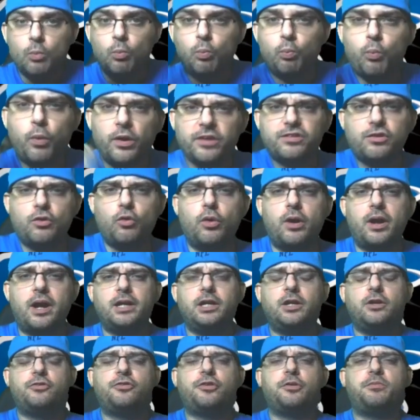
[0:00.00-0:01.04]
What's going on
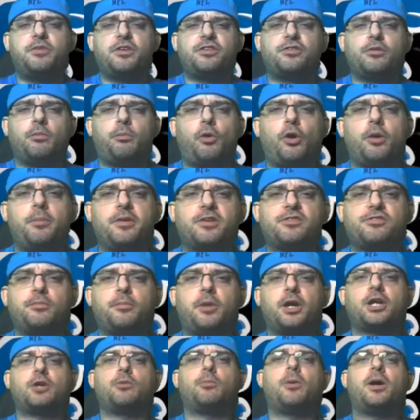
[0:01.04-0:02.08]
YouTube? This is your boy, Mr.
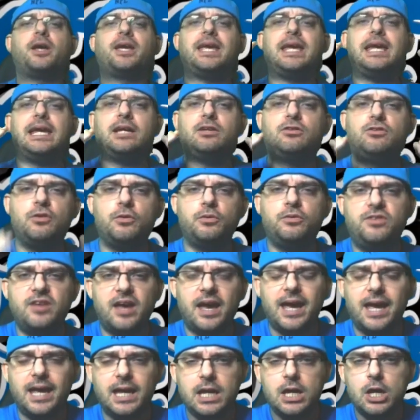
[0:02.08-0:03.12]
Micro Mike, and
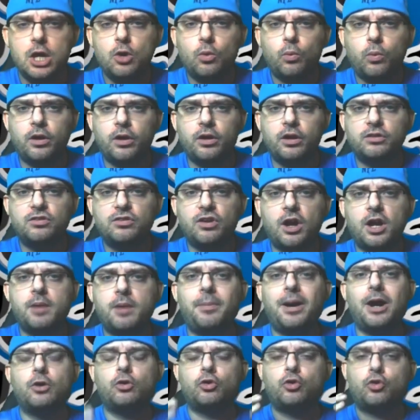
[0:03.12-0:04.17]
today we're going to talk
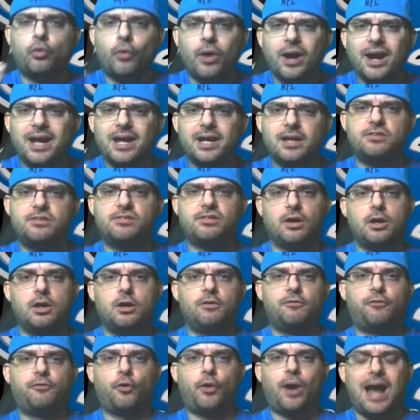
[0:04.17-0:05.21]
about grades
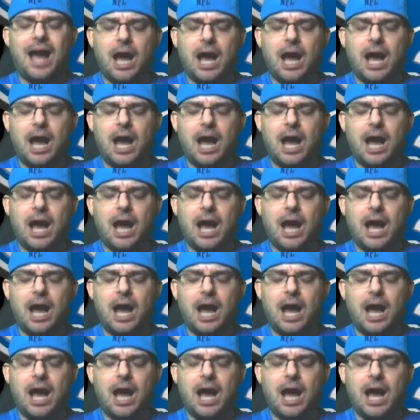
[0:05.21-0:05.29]
for